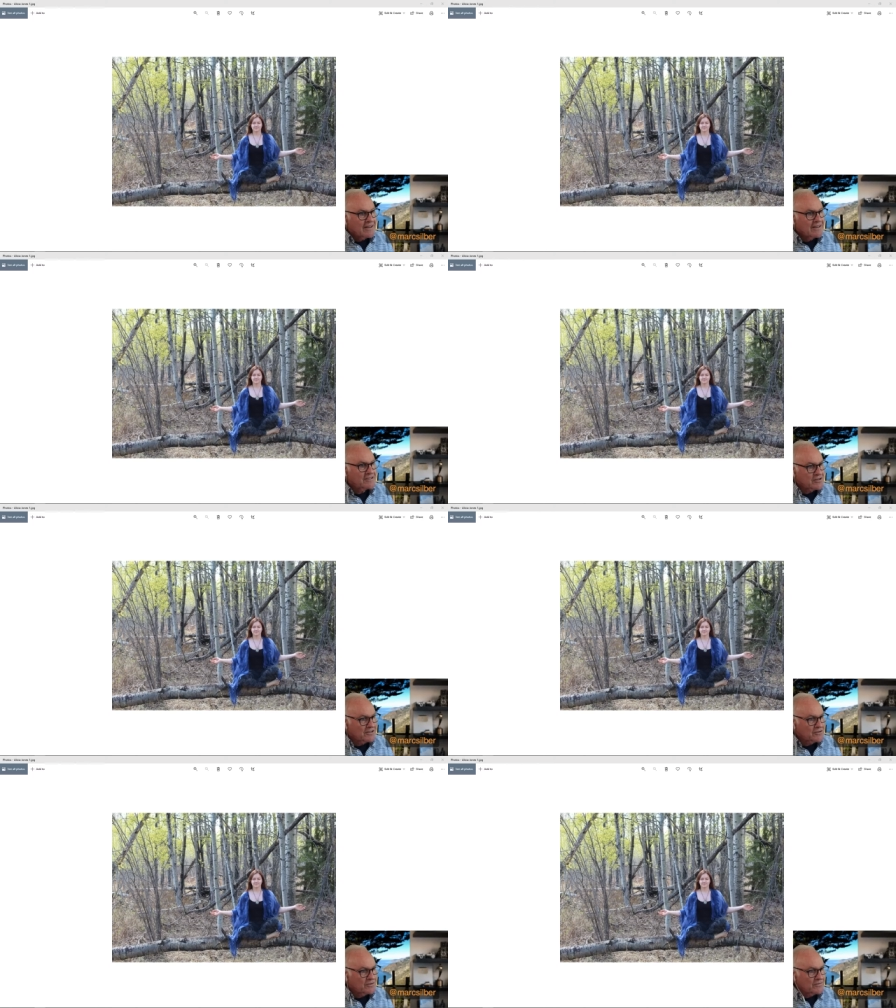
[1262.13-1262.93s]
It's
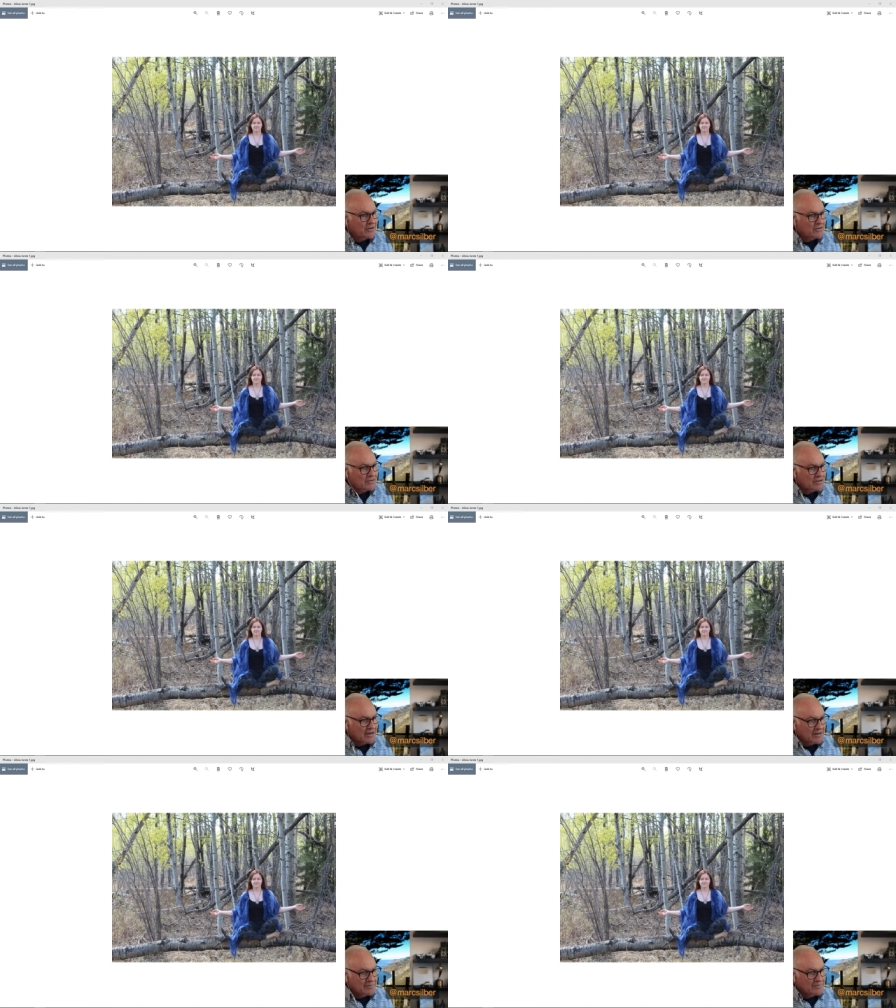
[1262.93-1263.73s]
also in
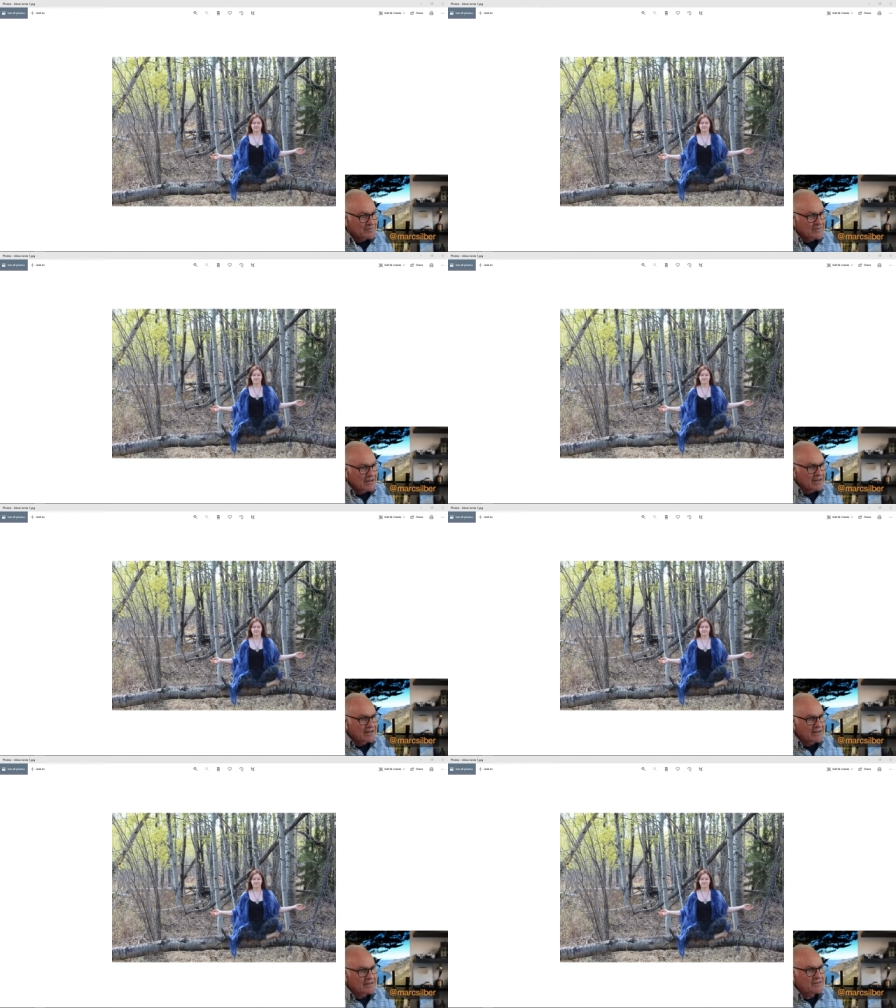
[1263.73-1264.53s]
Photoshop.
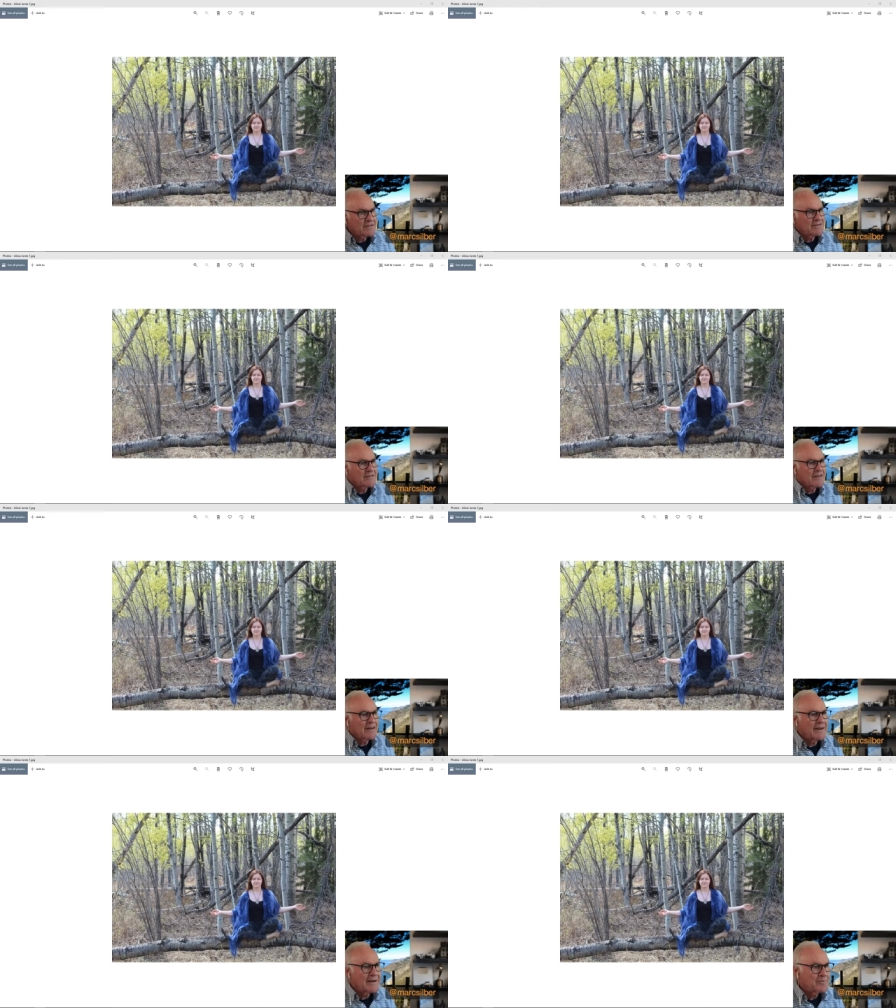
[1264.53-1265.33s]
And
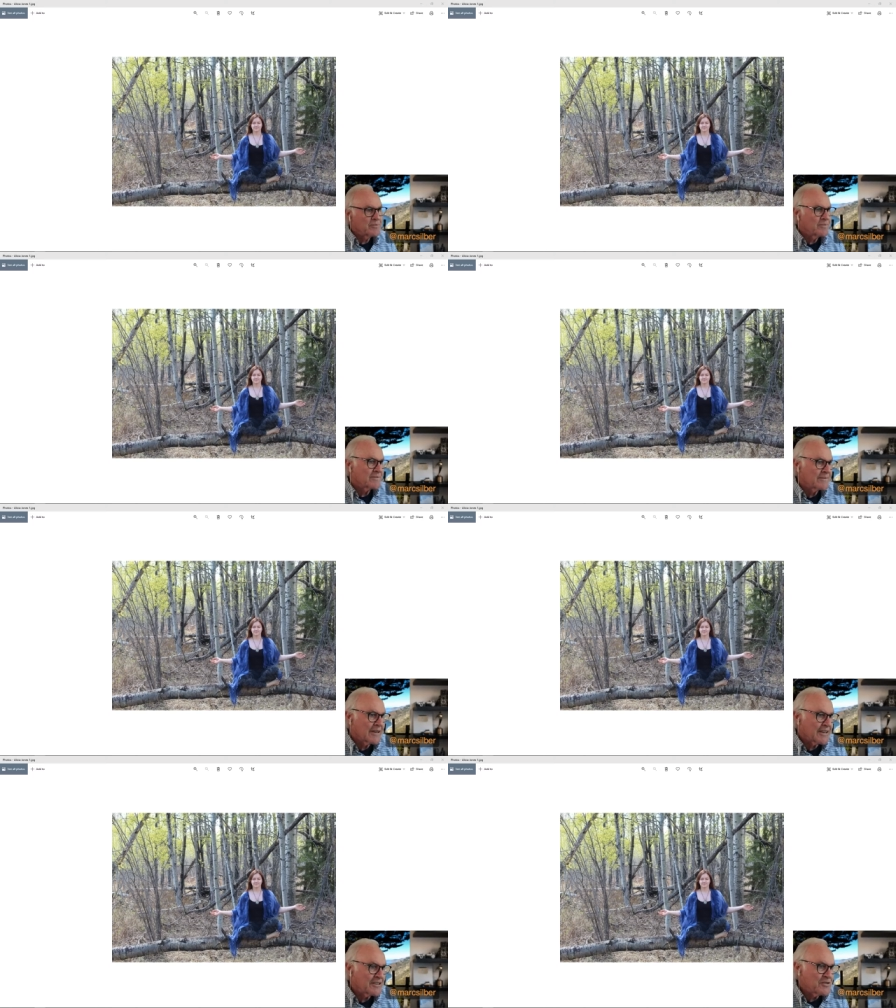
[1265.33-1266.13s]
um,
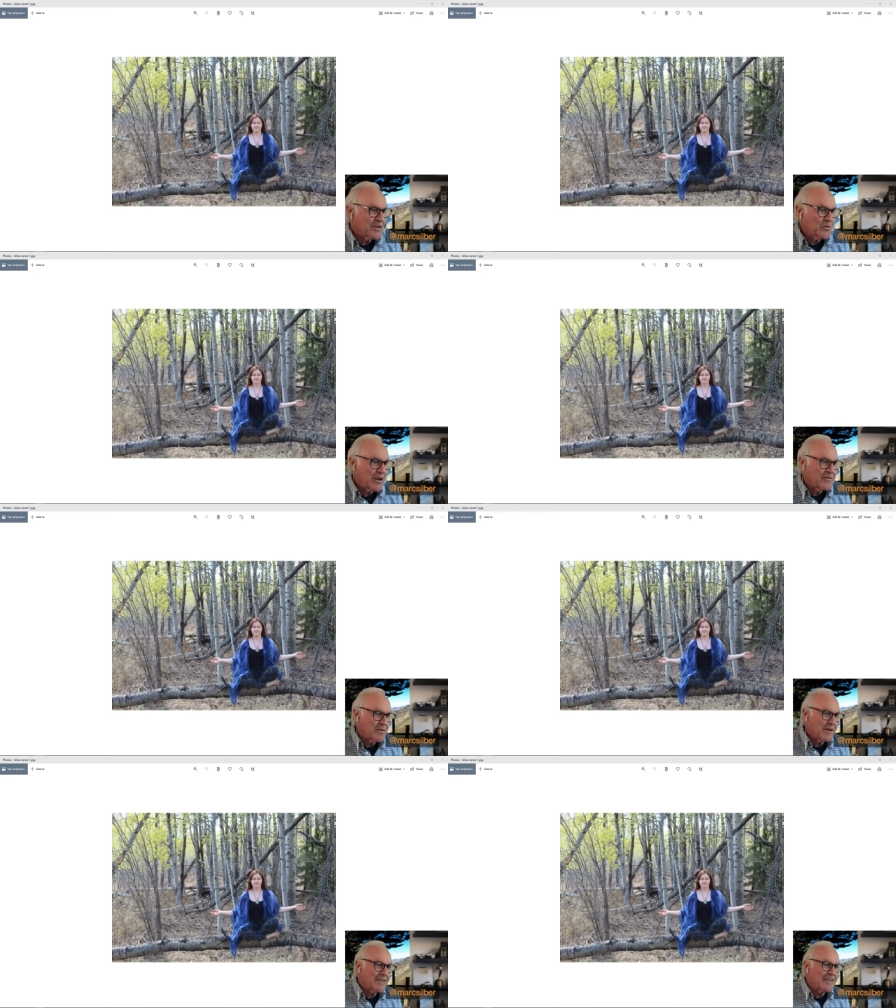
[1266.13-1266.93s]
I guess you can wait
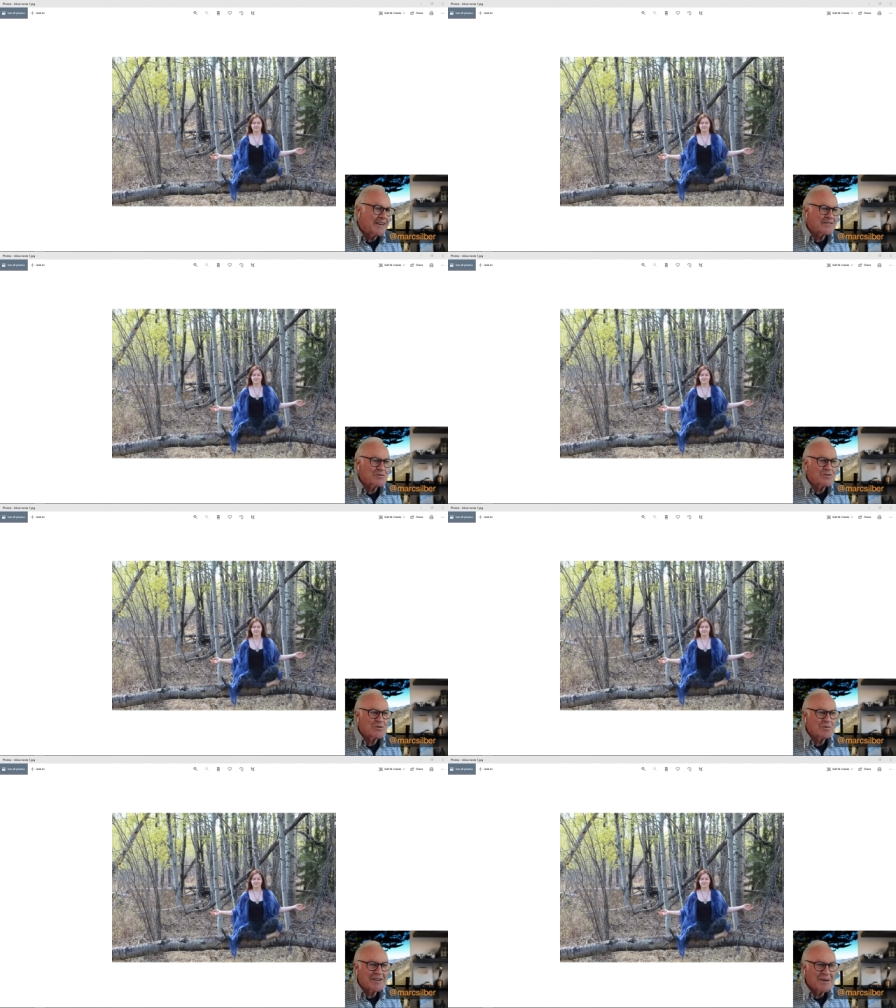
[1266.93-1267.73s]
for my class, which will be